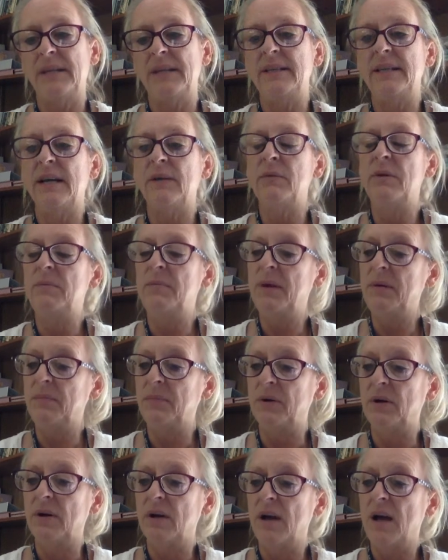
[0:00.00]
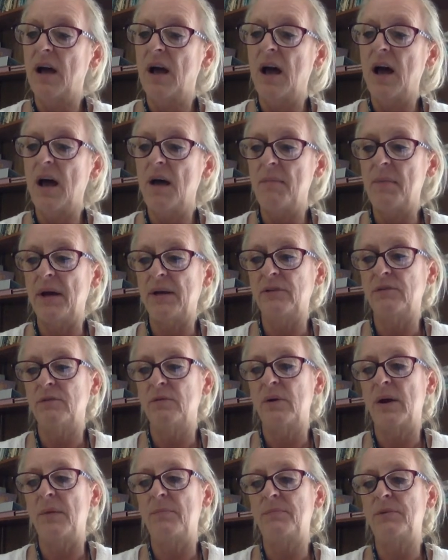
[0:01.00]
Now remember, Amma
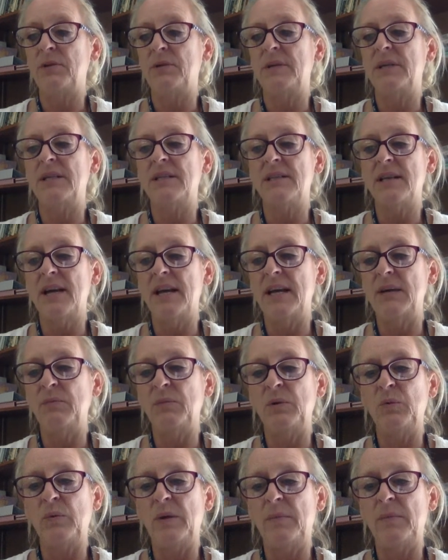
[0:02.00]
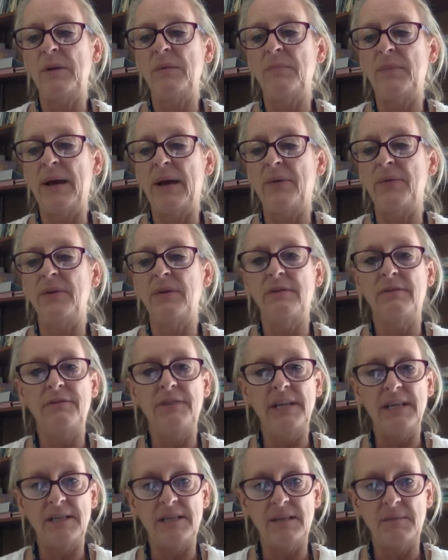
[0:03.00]
grew up during a time when women bound their
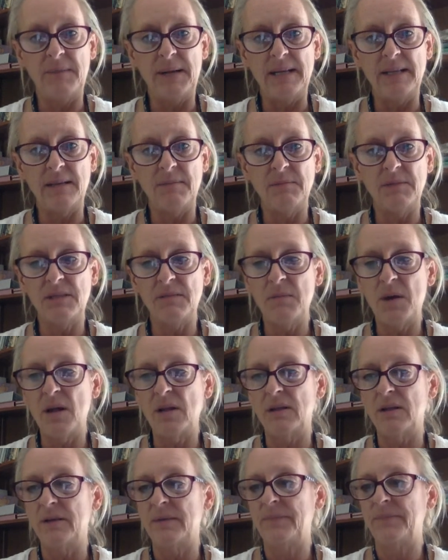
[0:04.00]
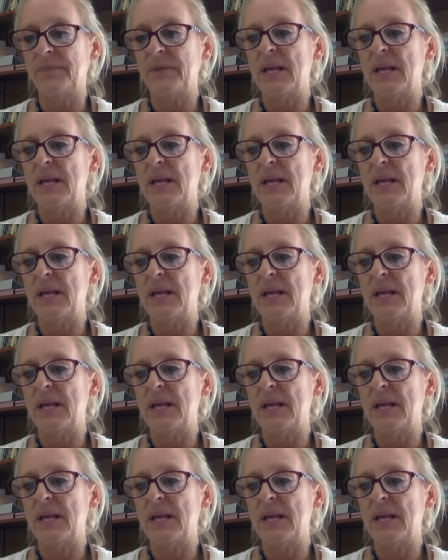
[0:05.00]
feet to make them smaller.